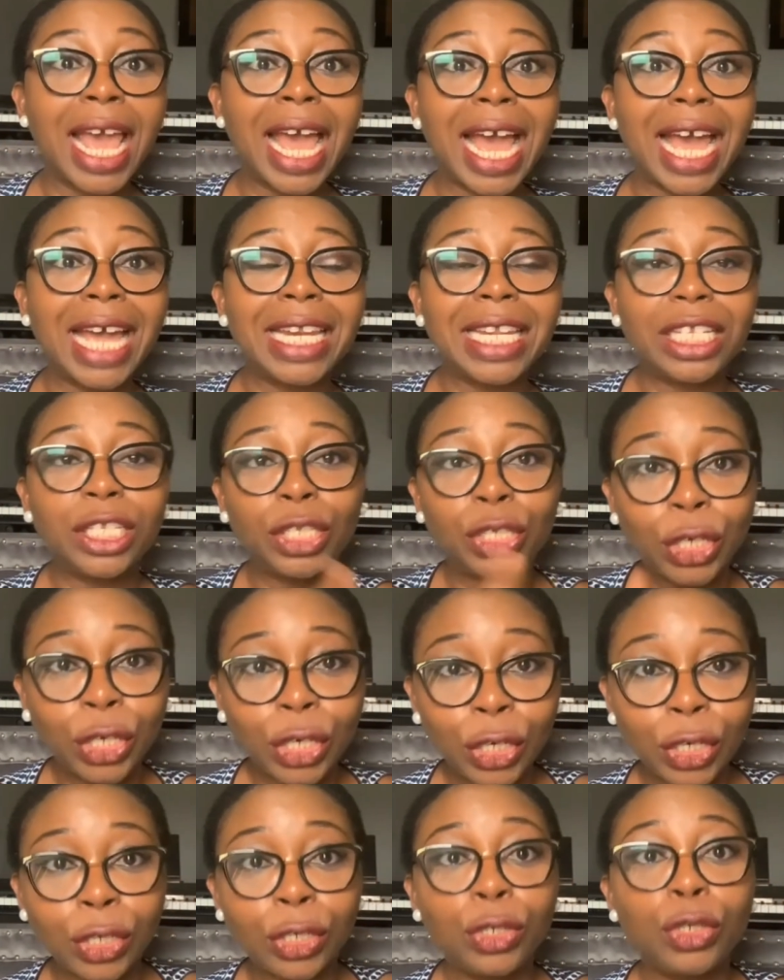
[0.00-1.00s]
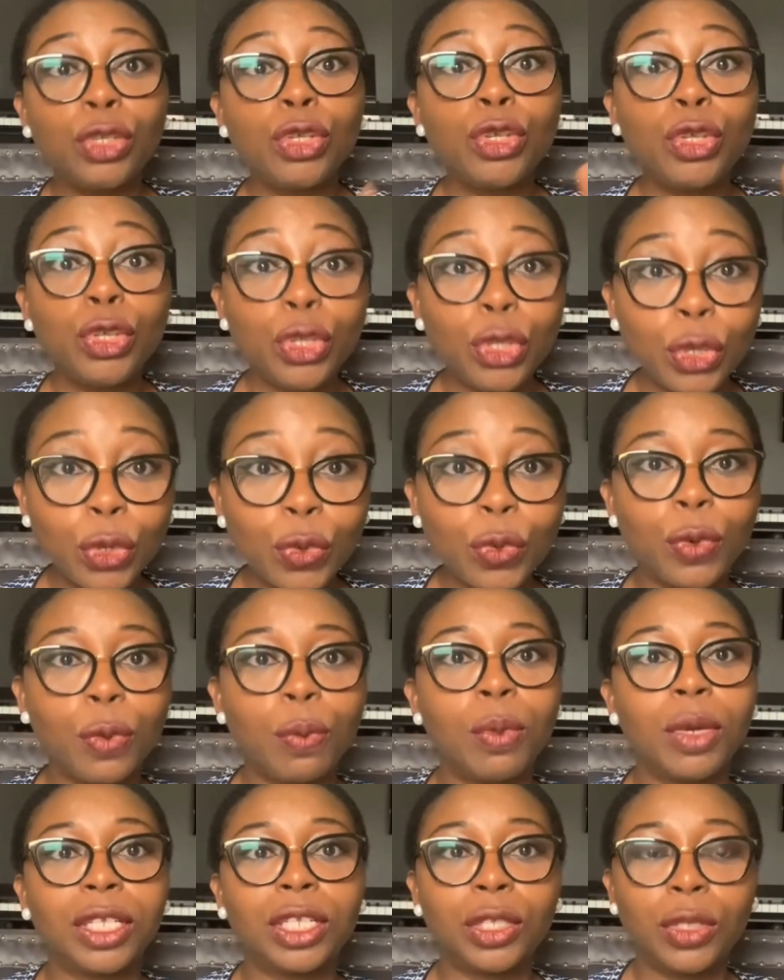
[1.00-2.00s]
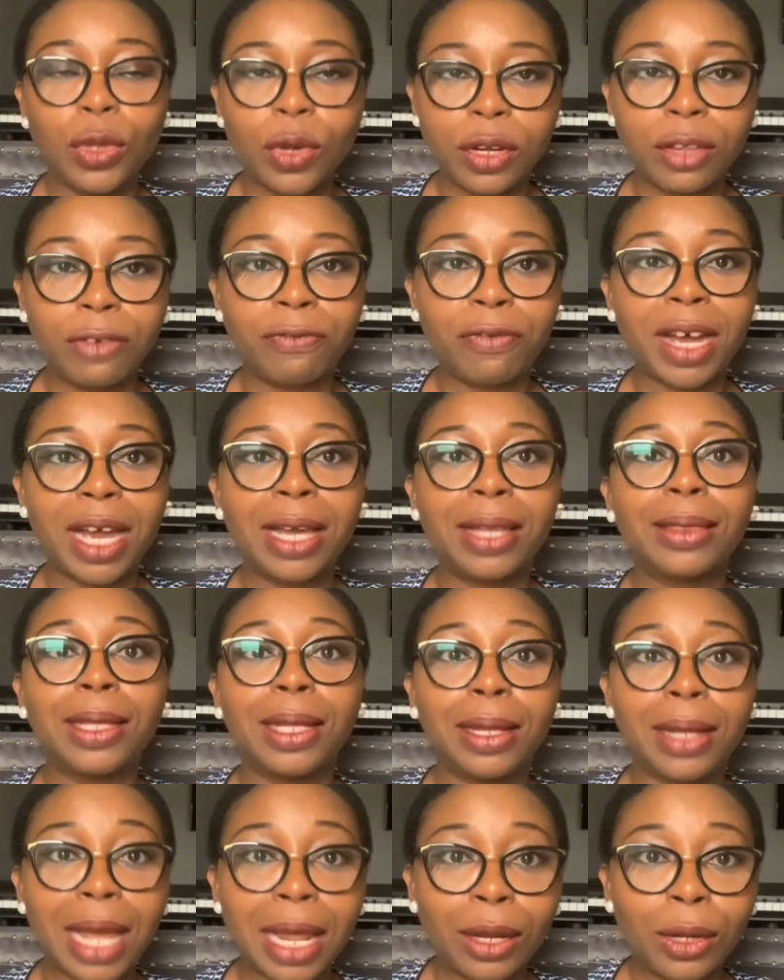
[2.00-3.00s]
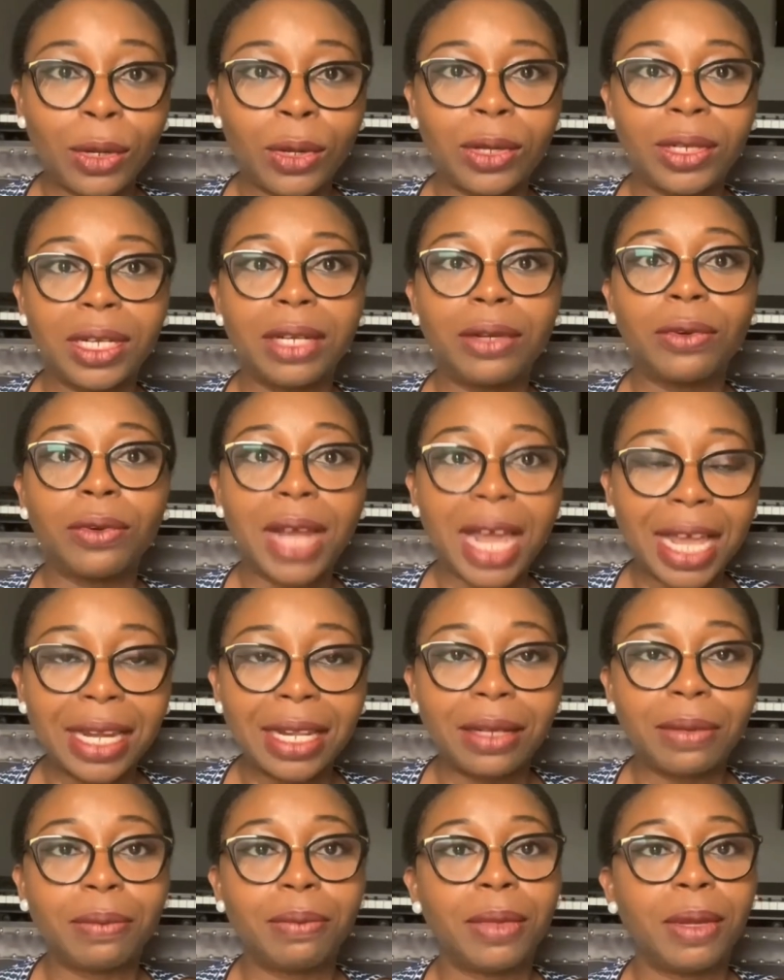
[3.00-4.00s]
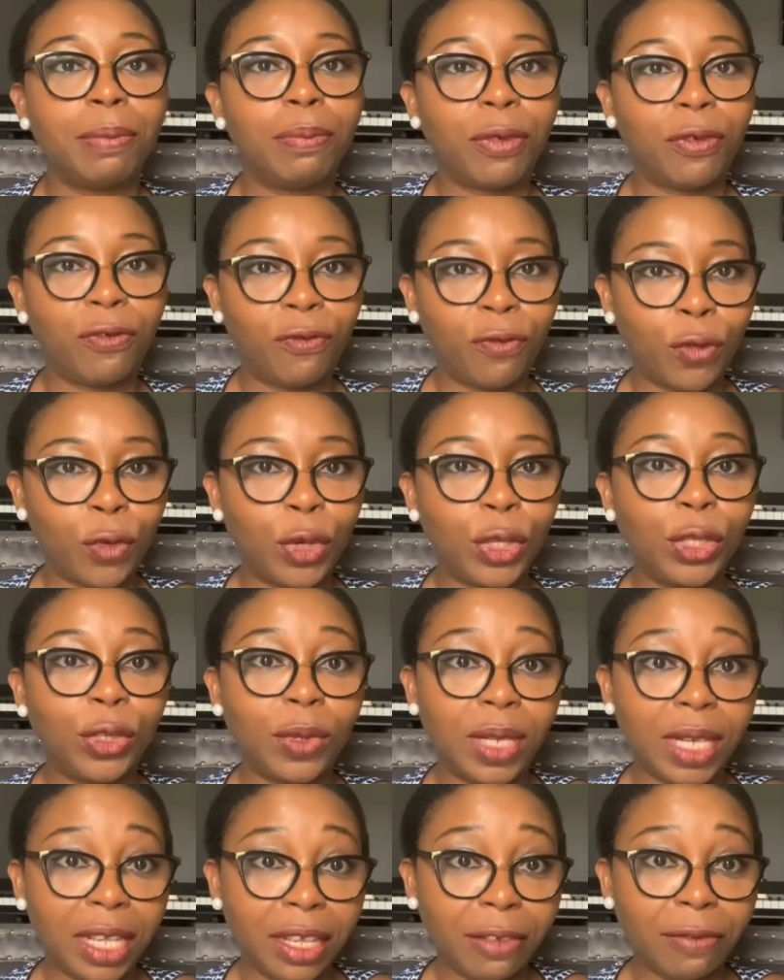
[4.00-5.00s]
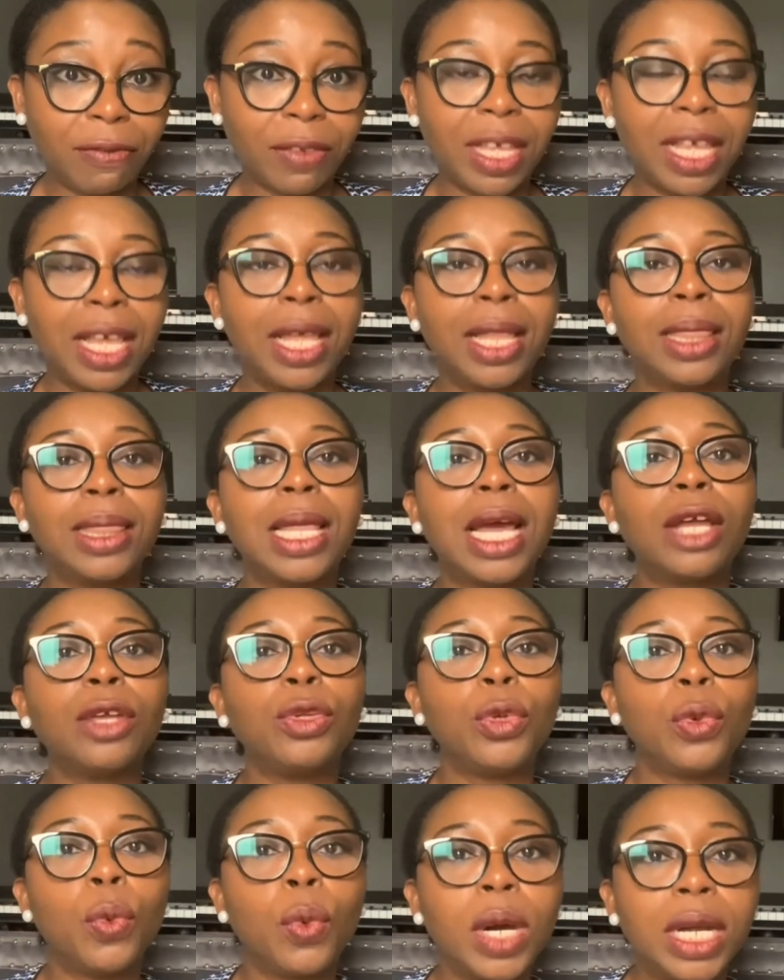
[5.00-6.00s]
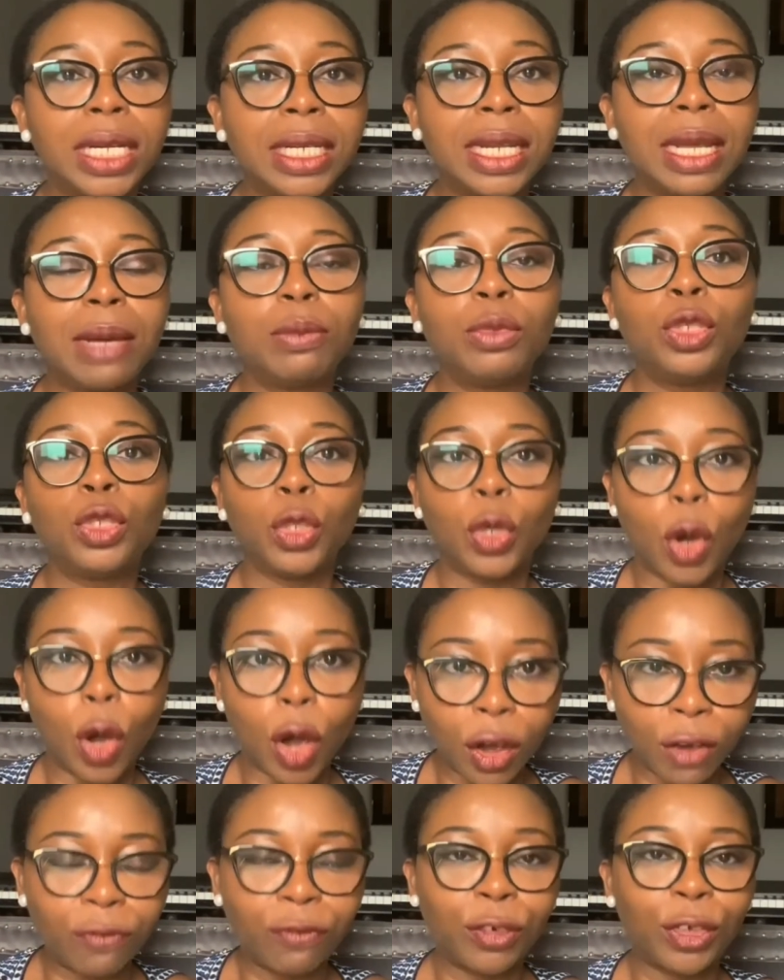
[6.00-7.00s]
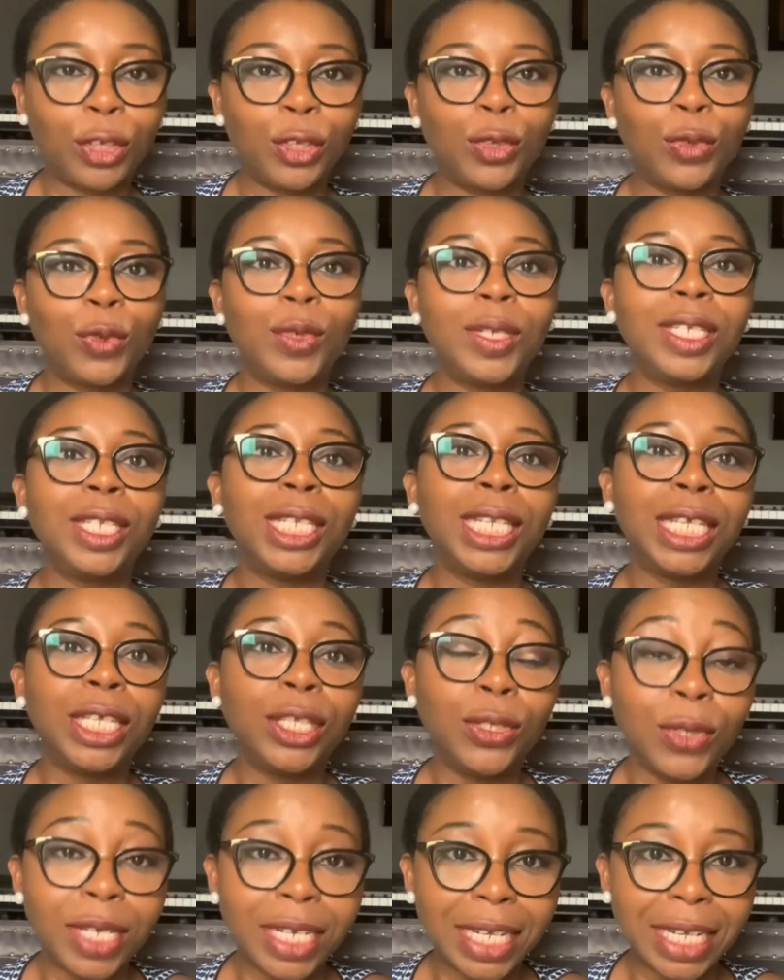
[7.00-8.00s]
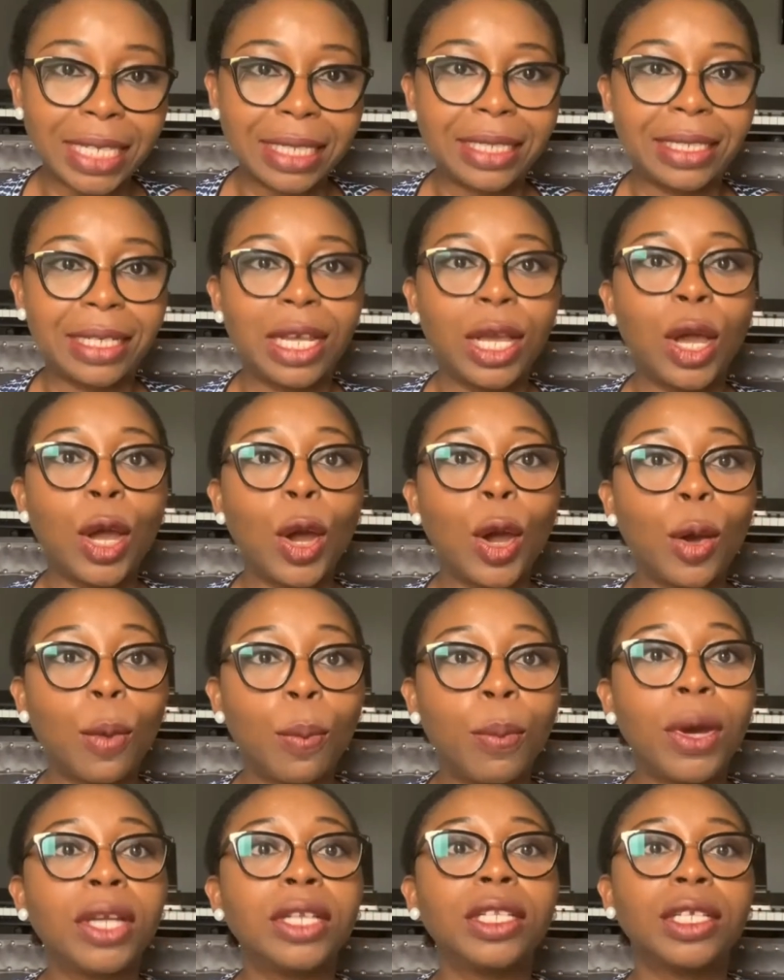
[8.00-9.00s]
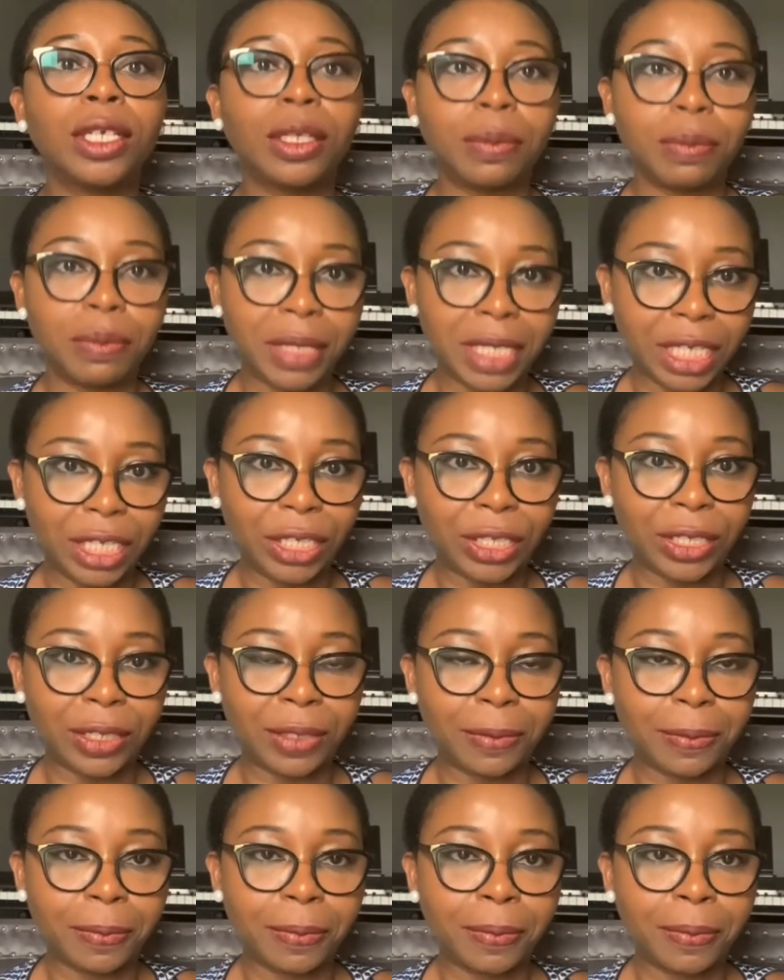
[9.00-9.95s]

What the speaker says: And in turn, you must notify the landlord in writing before you leave that you want them to offer you the unit upon completion.